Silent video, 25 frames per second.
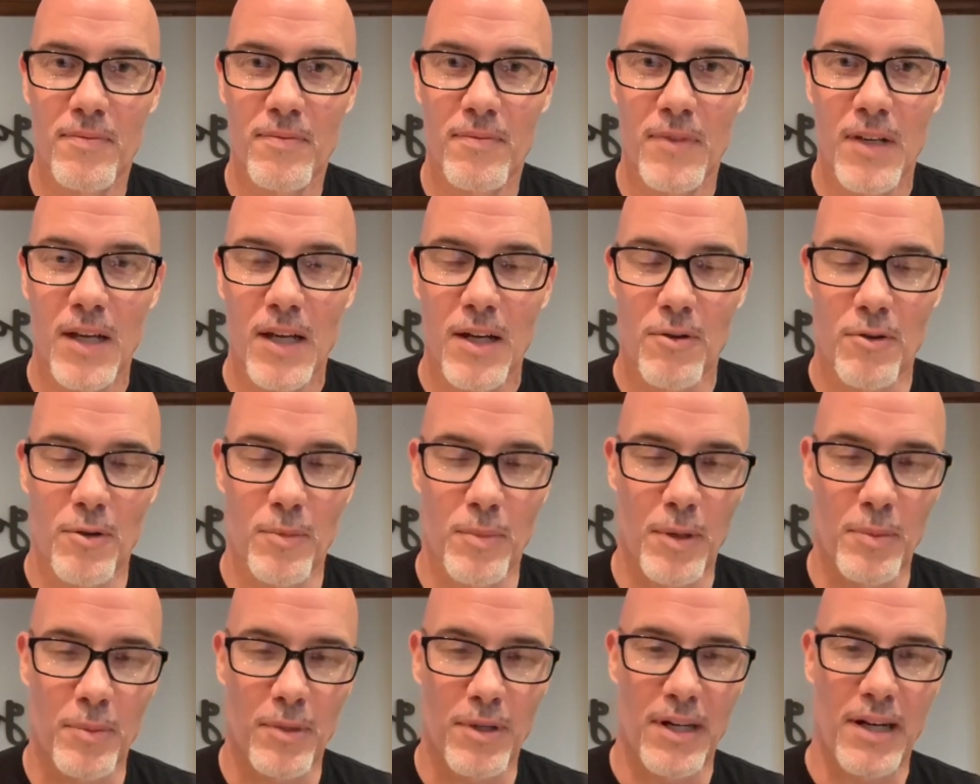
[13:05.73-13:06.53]

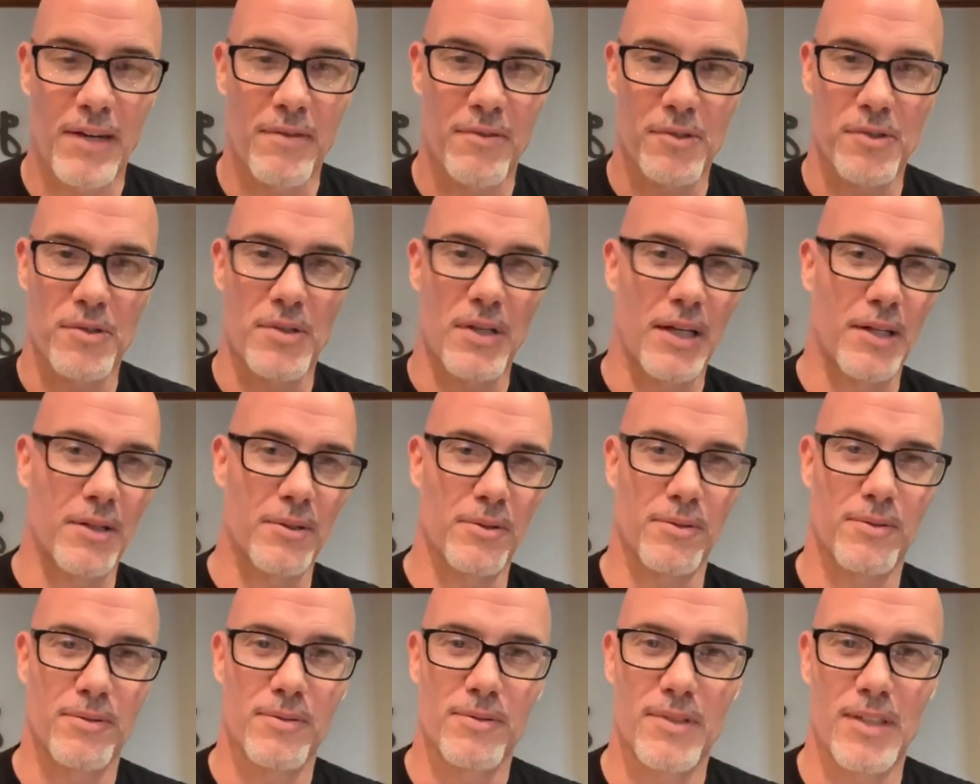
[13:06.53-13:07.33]
Remember, never
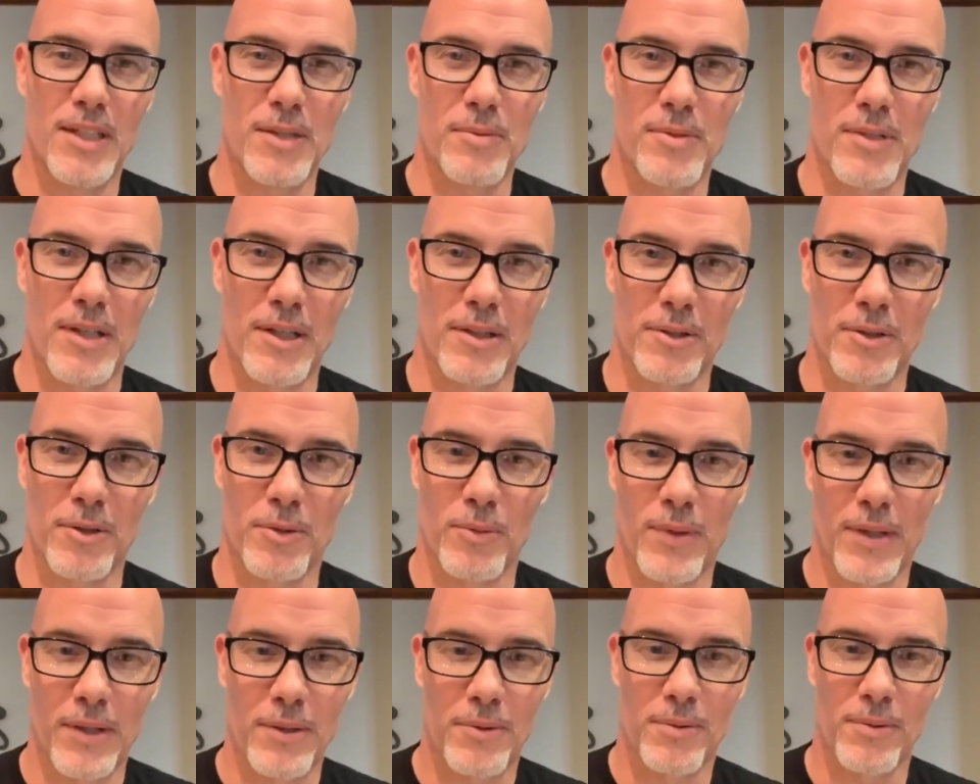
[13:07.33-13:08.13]
settle. Keep selling your
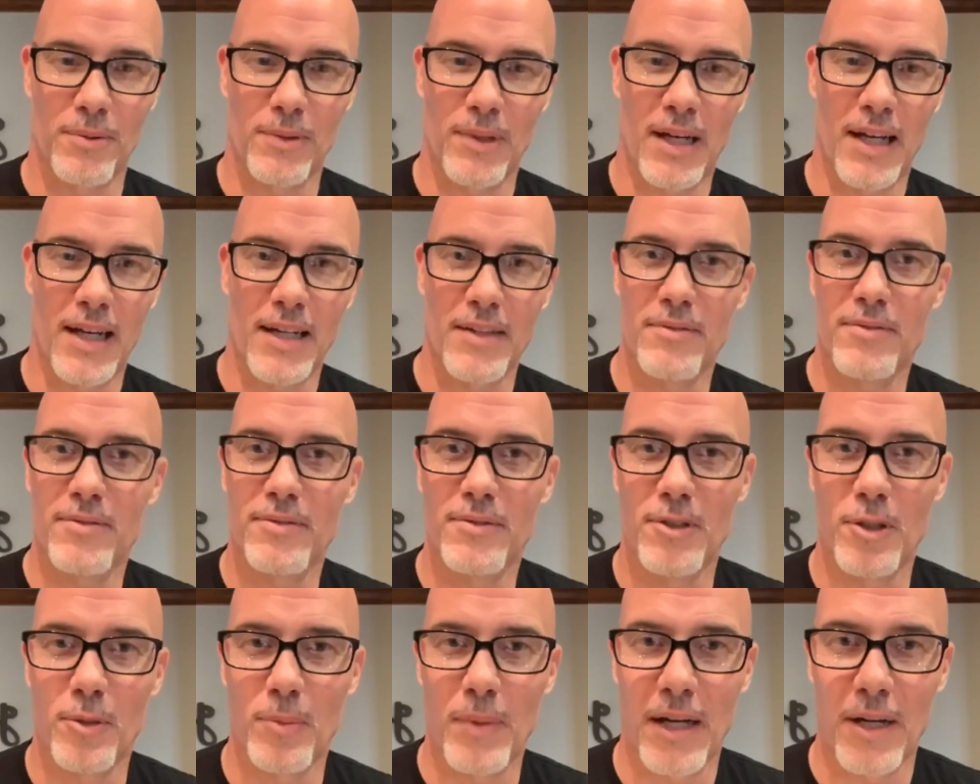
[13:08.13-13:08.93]
way through life,
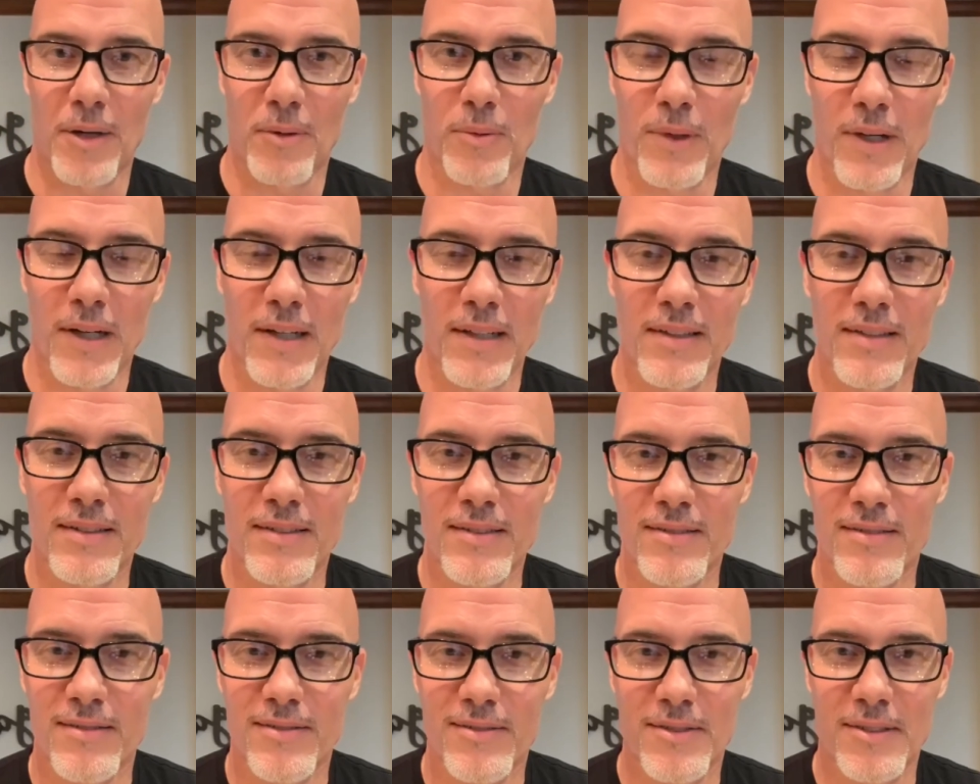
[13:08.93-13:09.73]
no matter what.
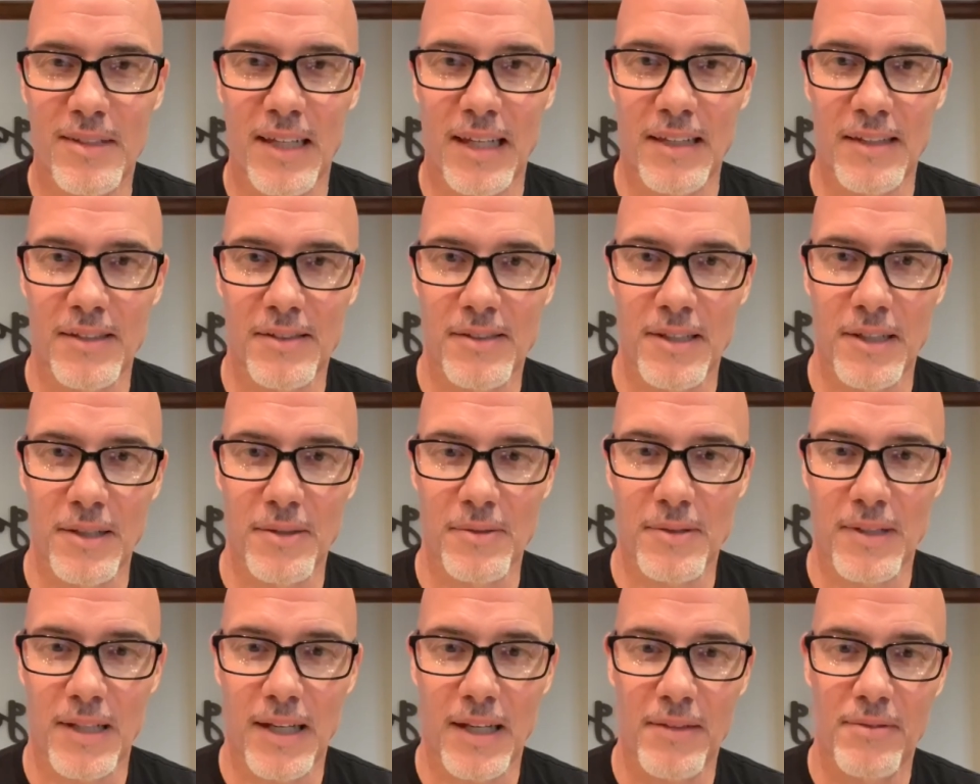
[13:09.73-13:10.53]
Stay in the
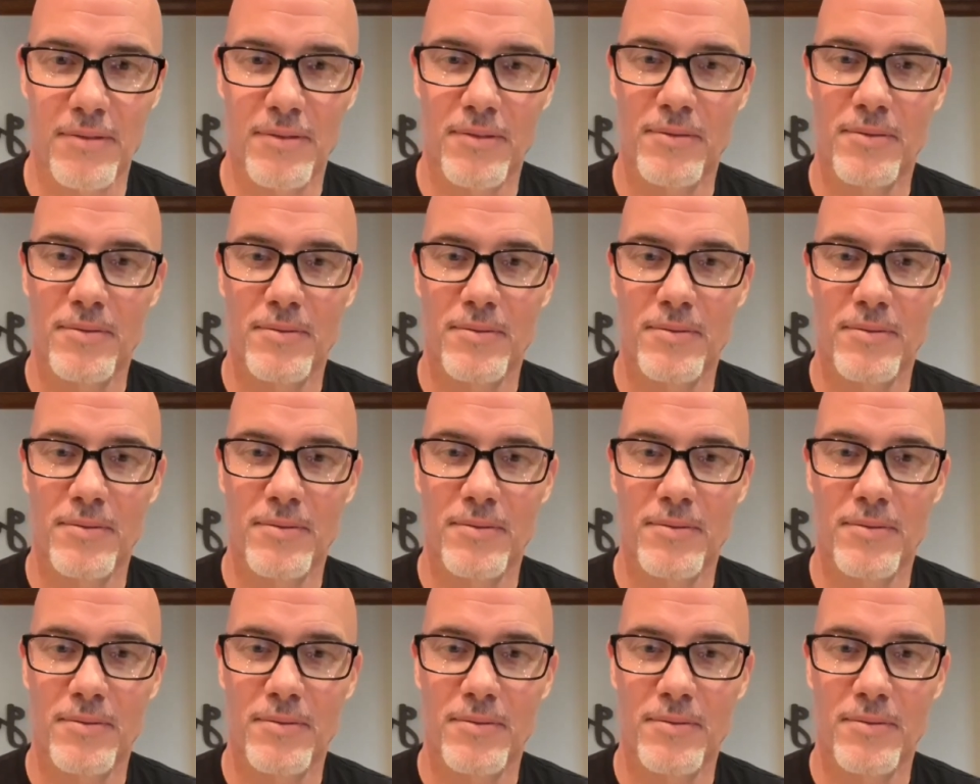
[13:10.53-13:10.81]
sales life.